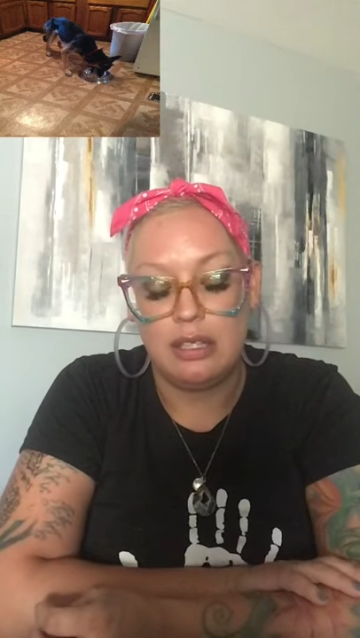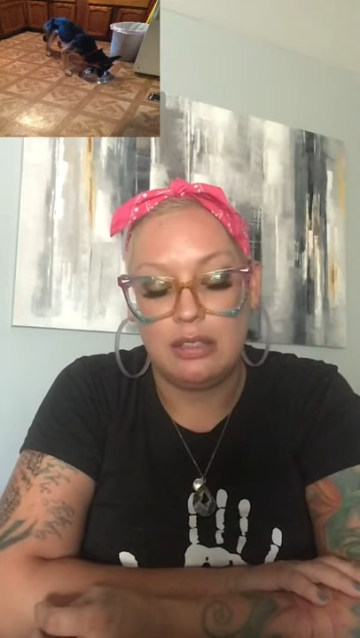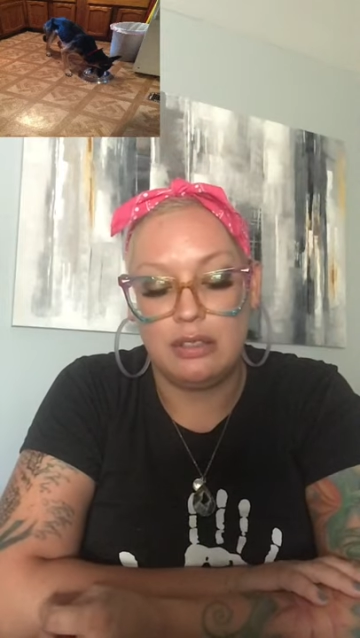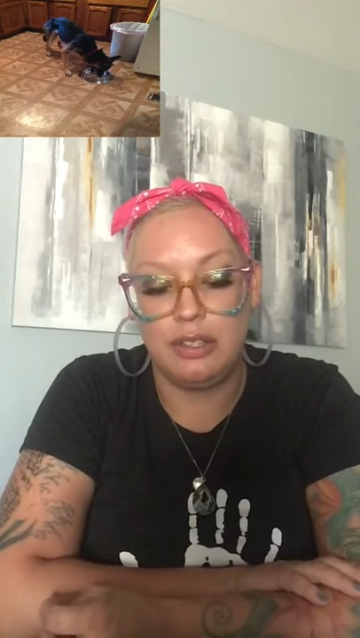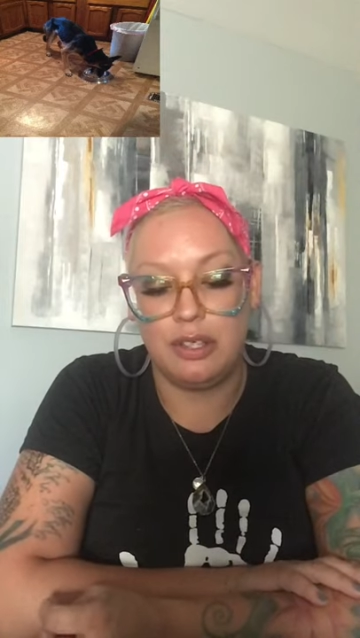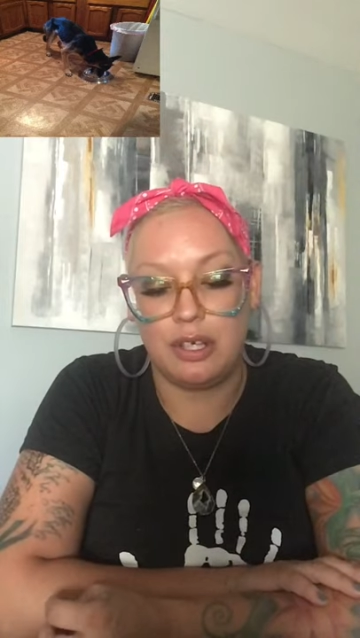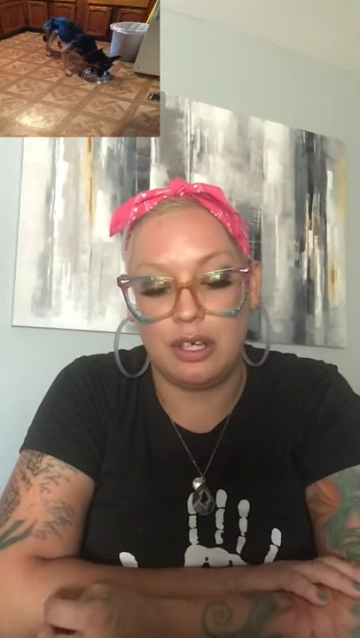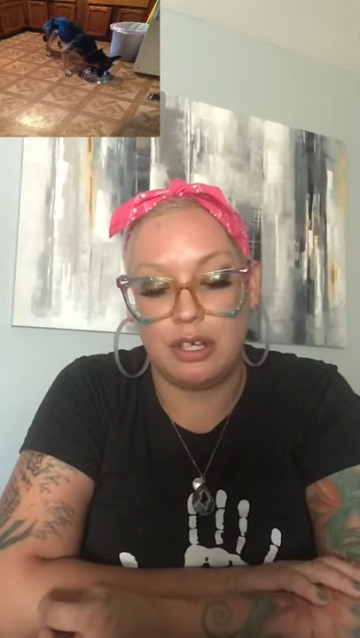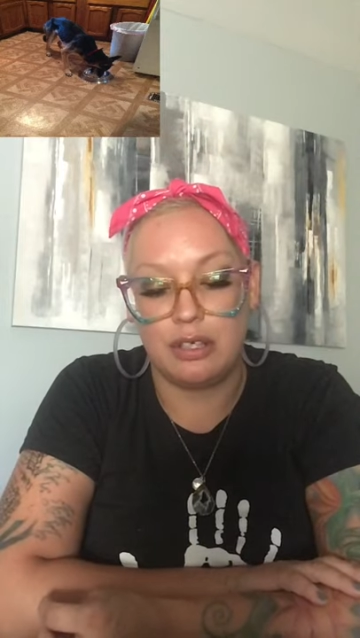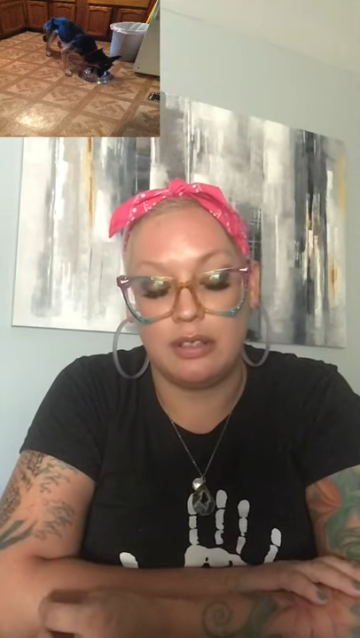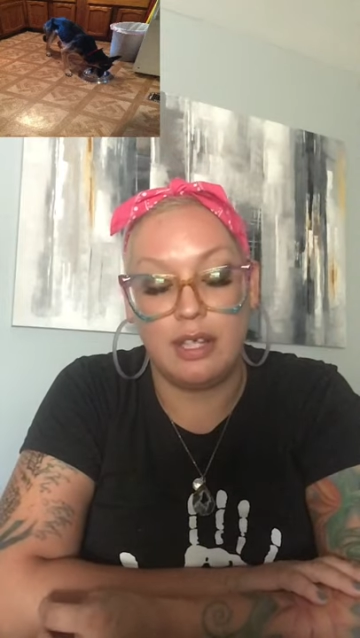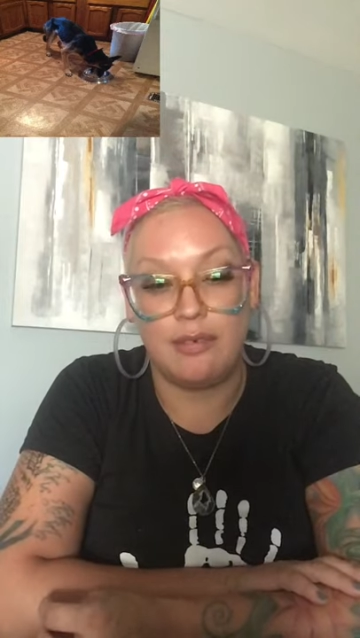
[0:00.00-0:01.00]
your
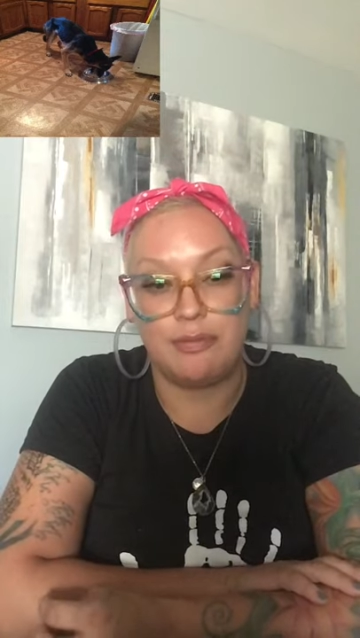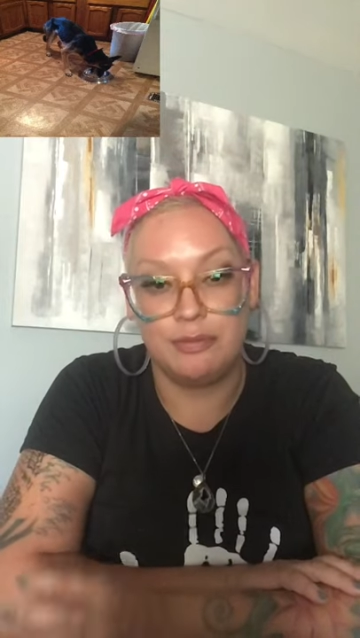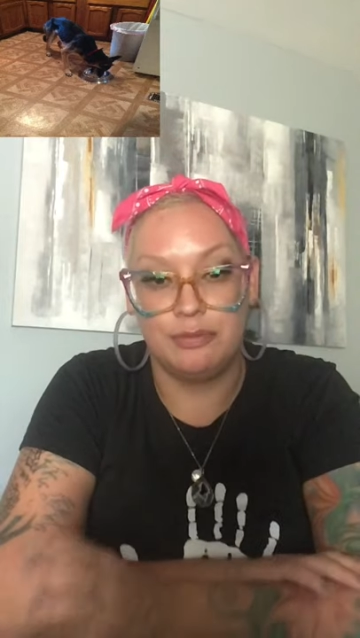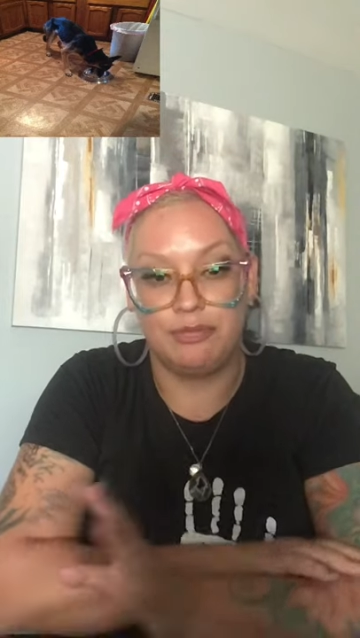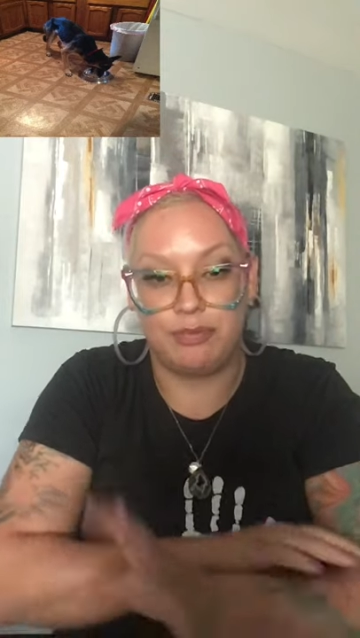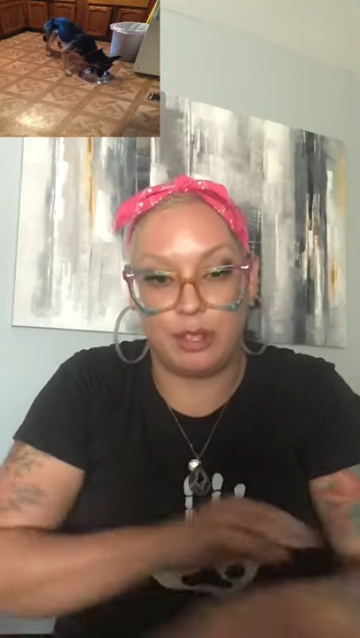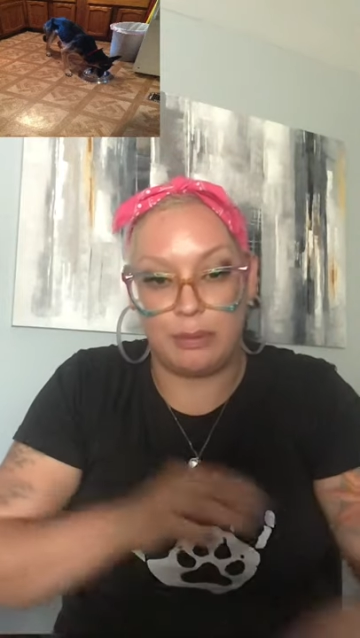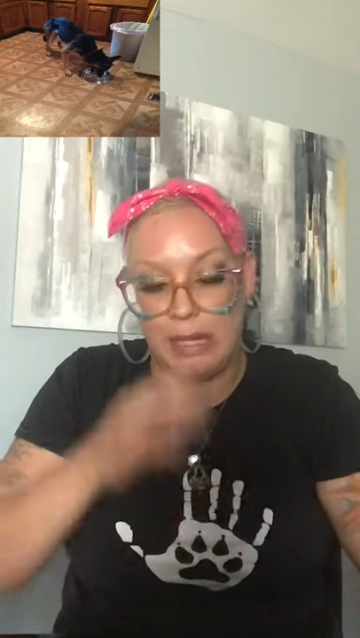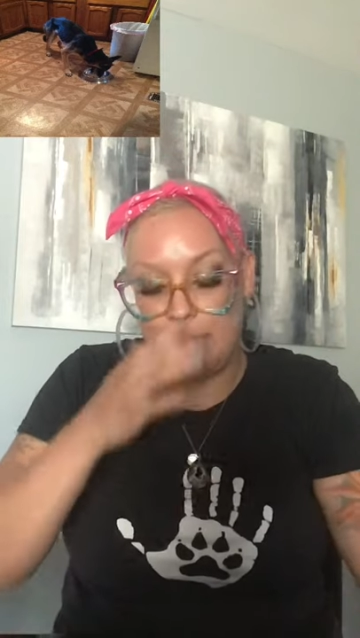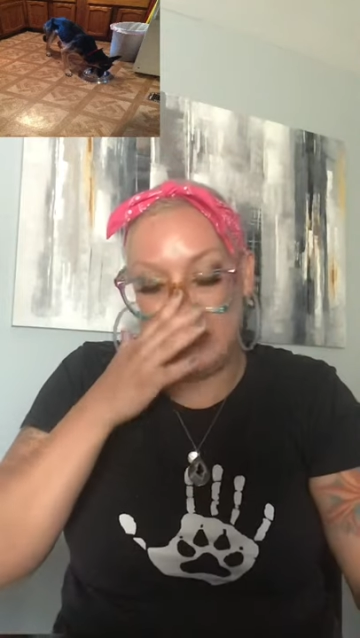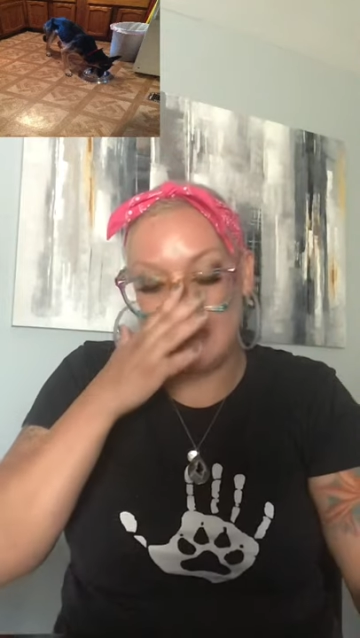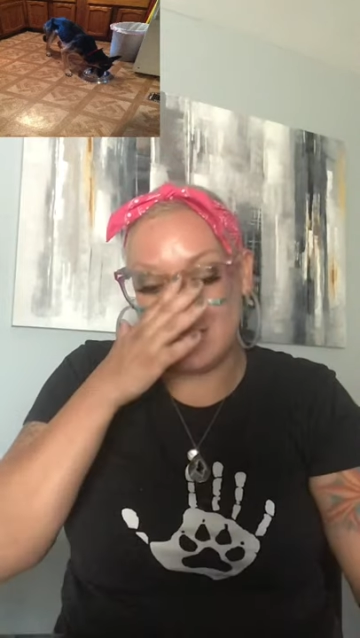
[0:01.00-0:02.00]
love for
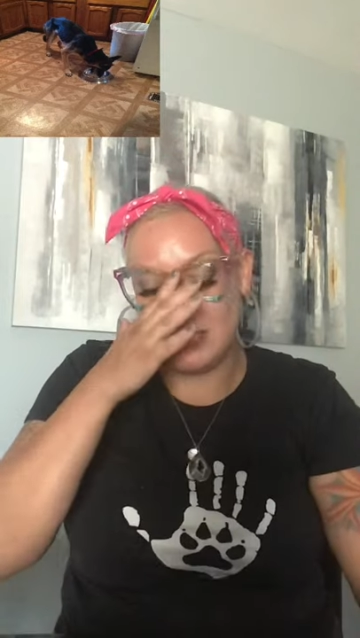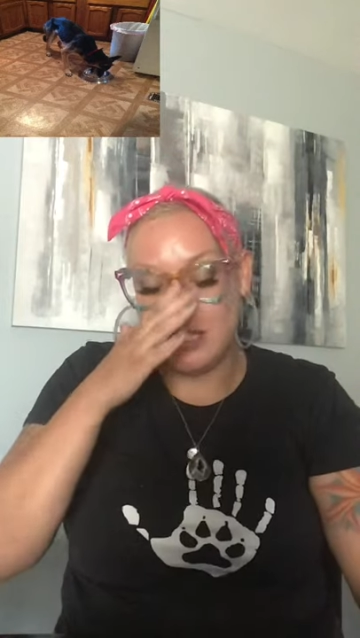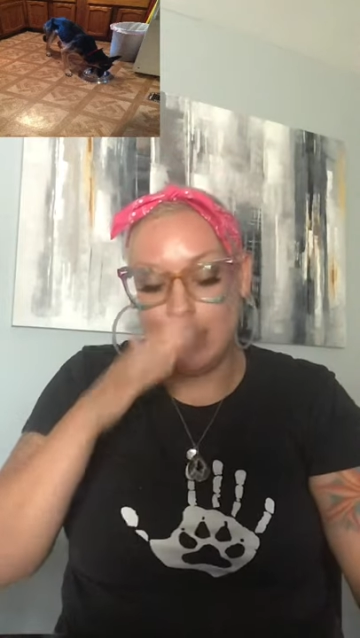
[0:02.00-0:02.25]
babies.